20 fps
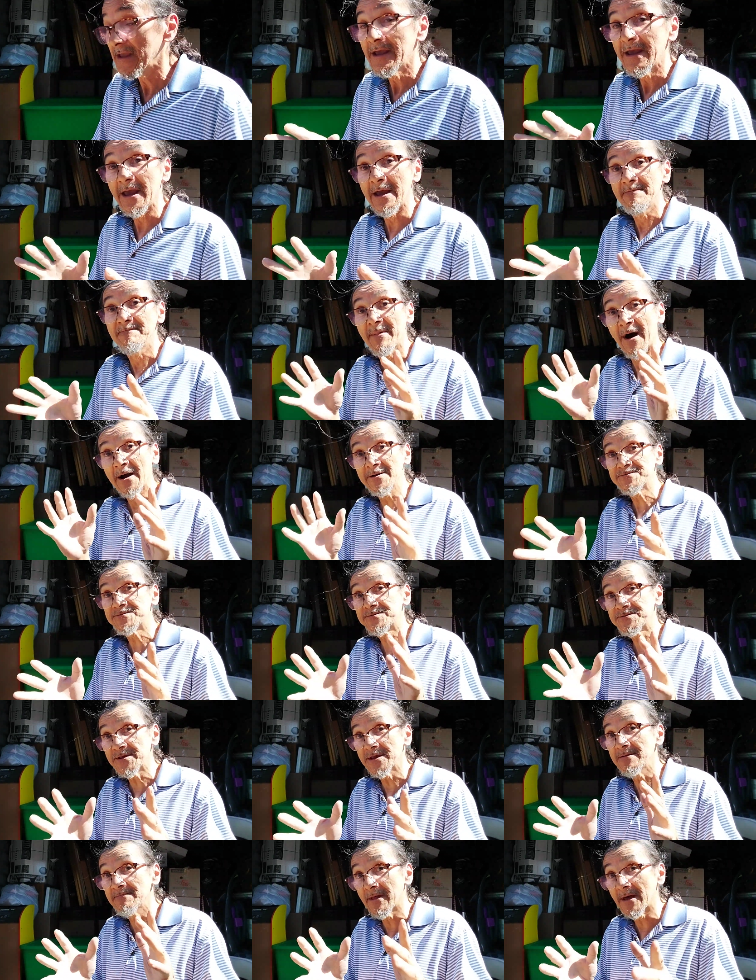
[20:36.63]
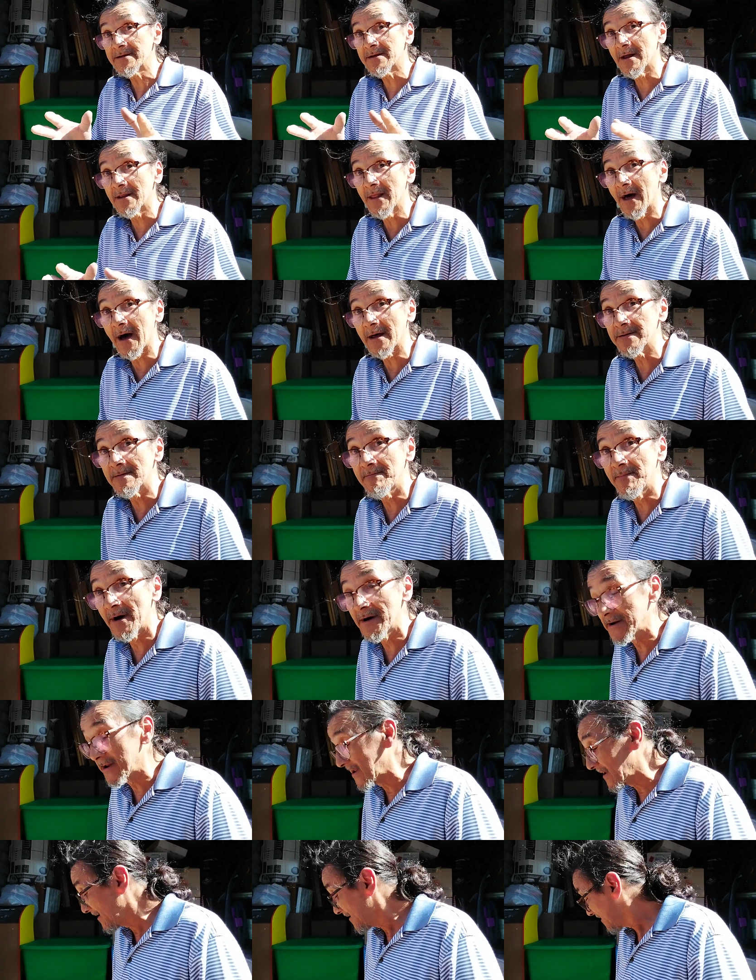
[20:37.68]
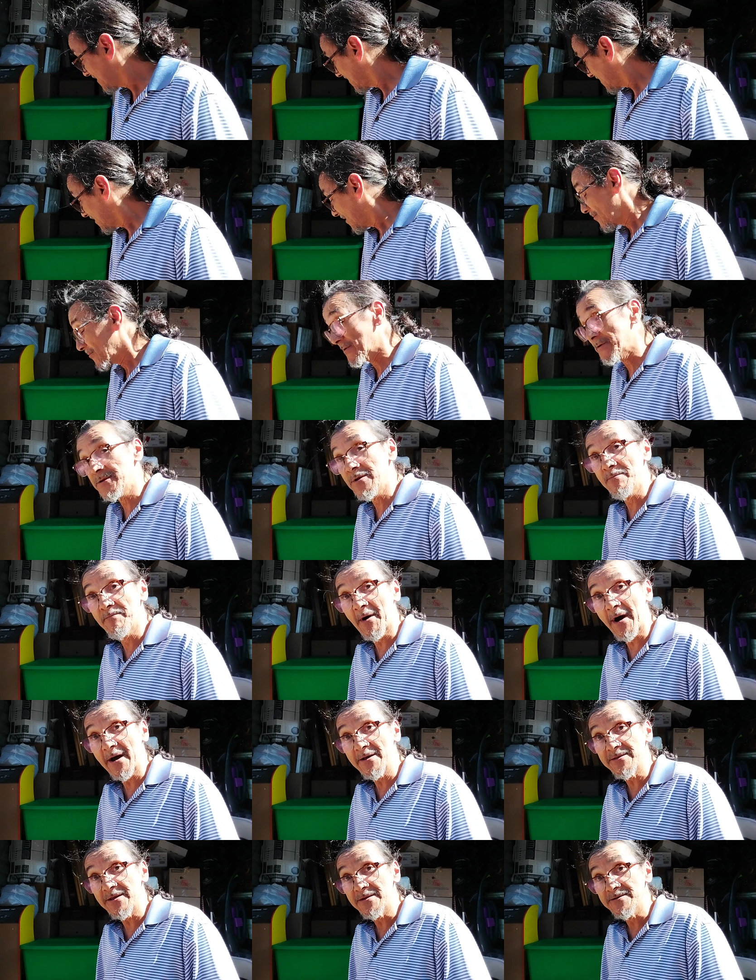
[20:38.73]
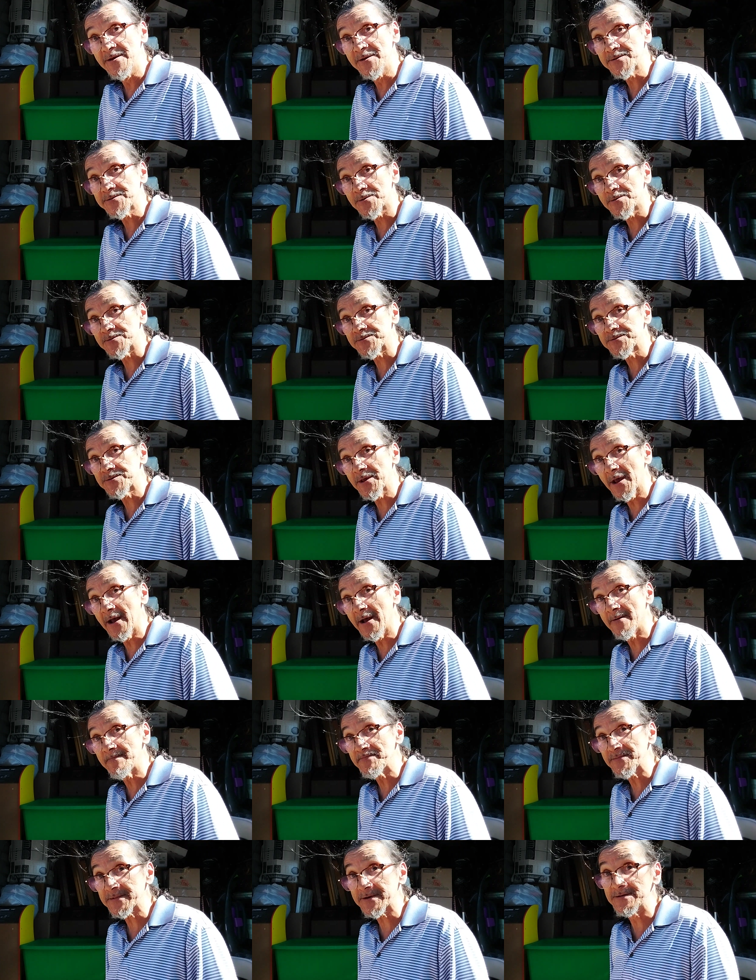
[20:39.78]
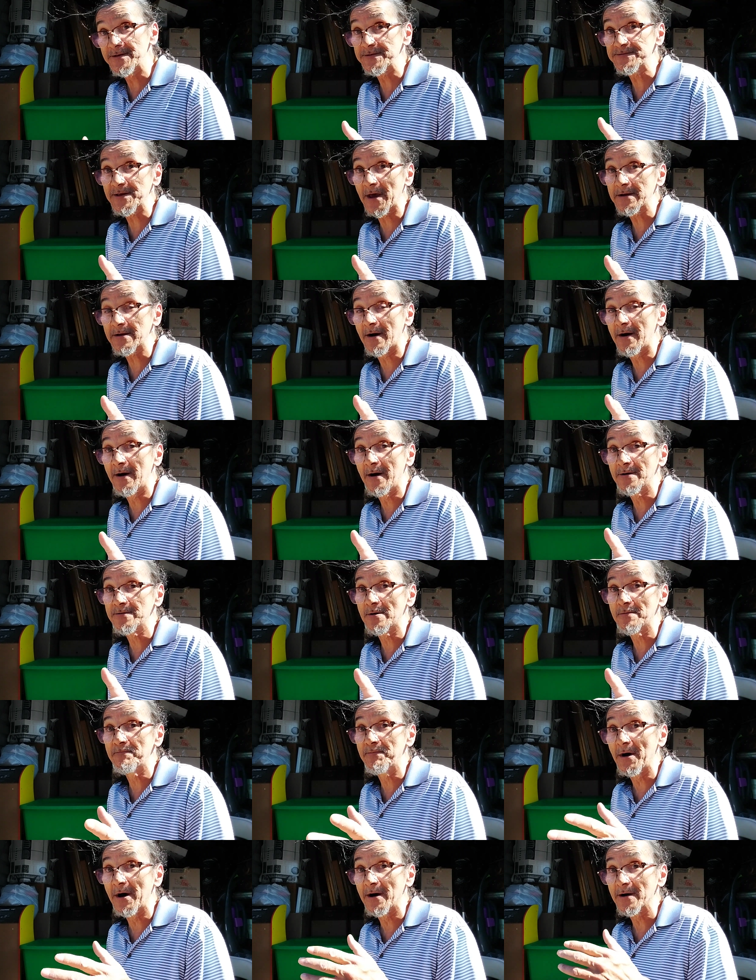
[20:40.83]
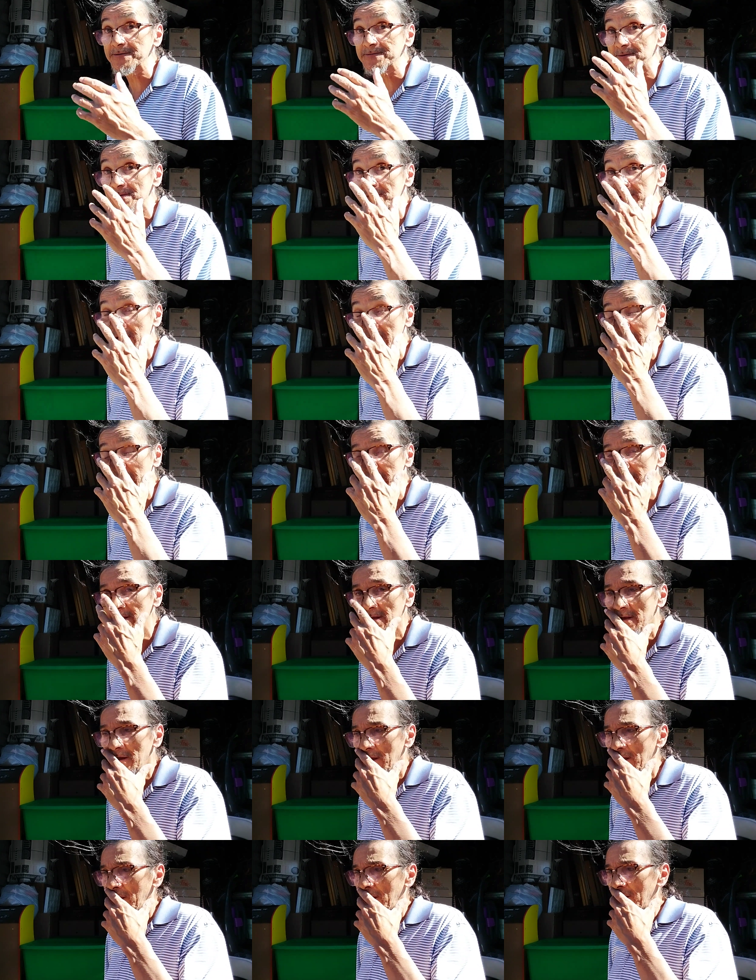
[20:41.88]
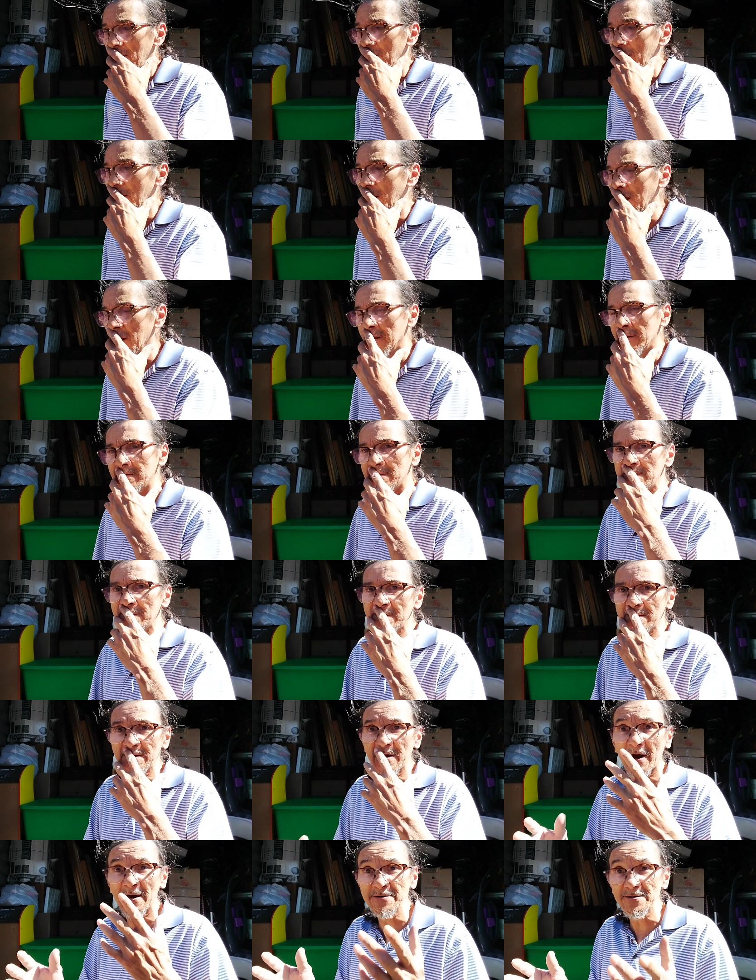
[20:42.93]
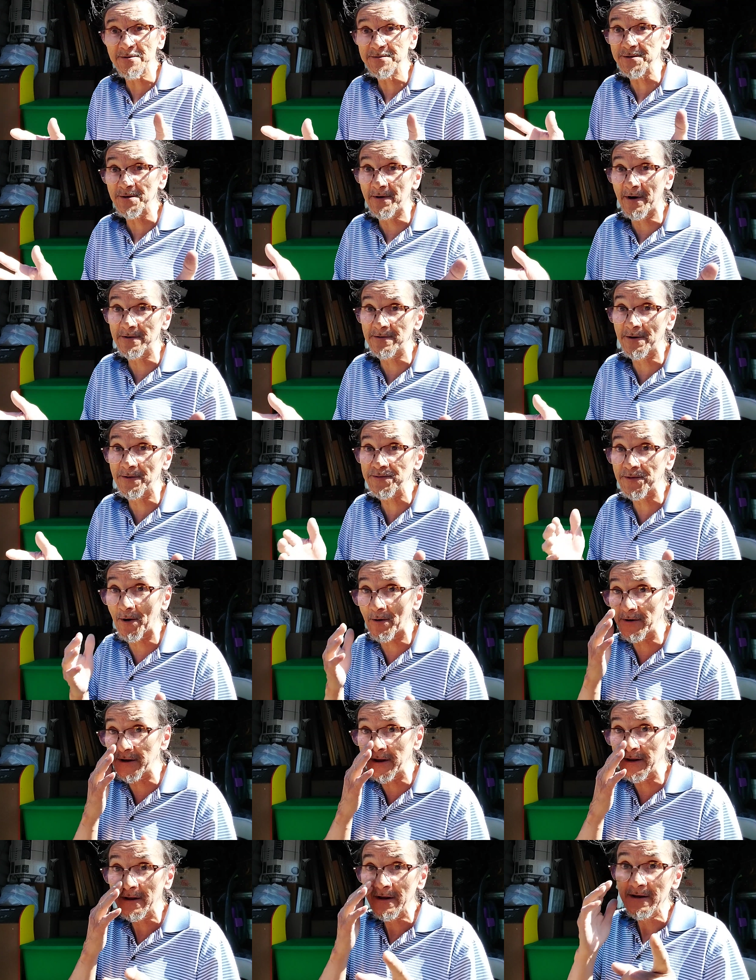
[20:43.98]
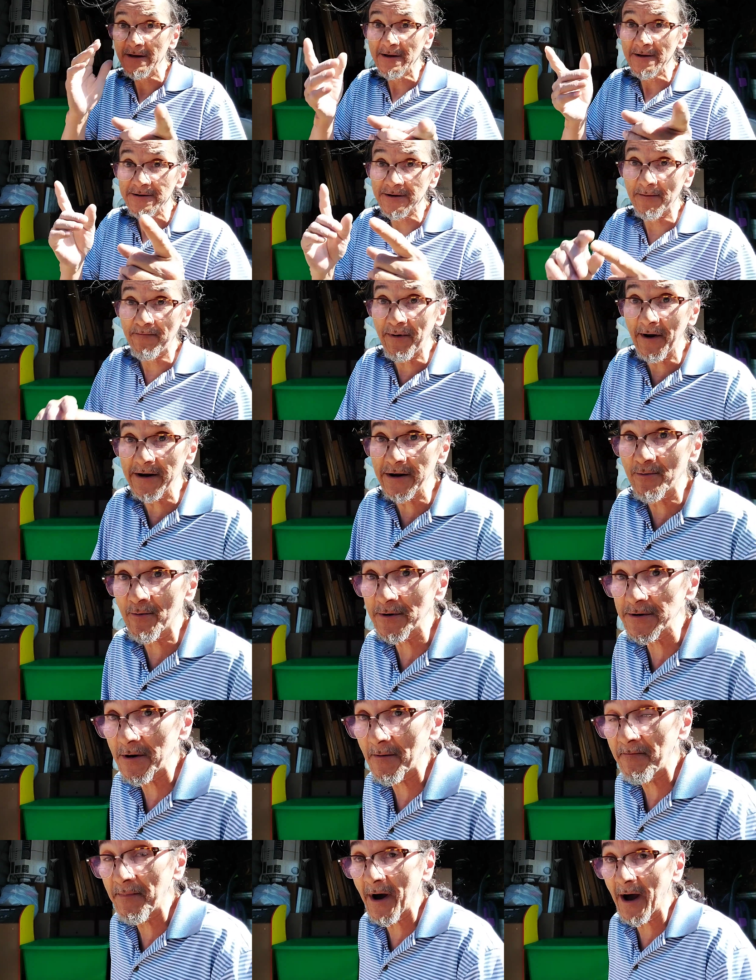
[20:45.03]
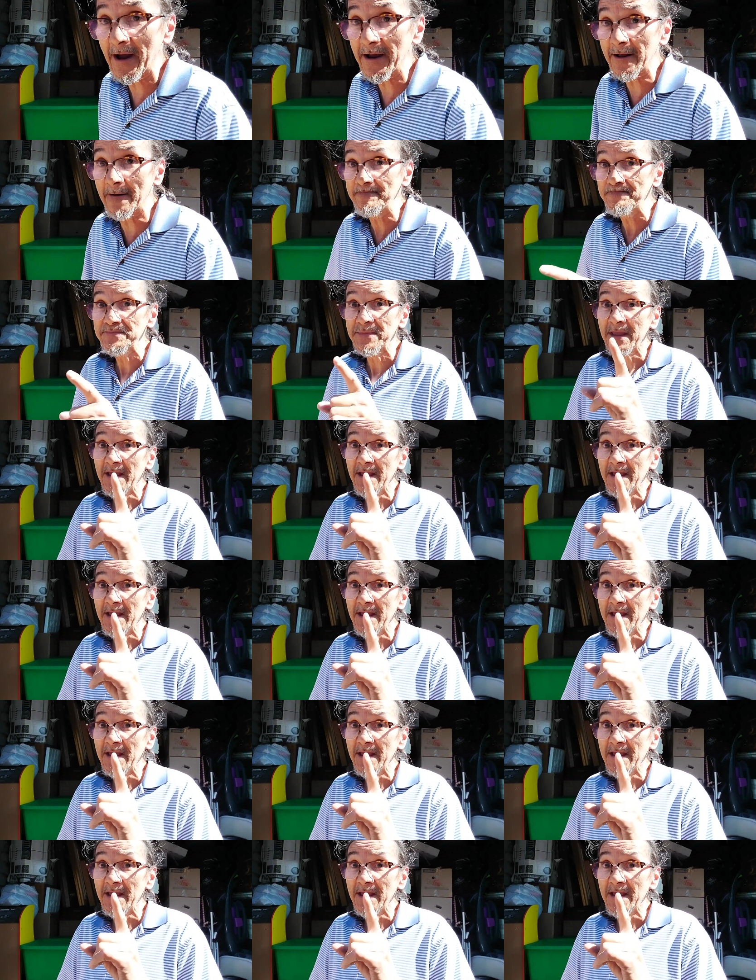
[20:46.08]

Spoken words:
It might seem like a lot of money when you buy the initial set, because it's like $100, okay? 100 to 130, depending when you buy it.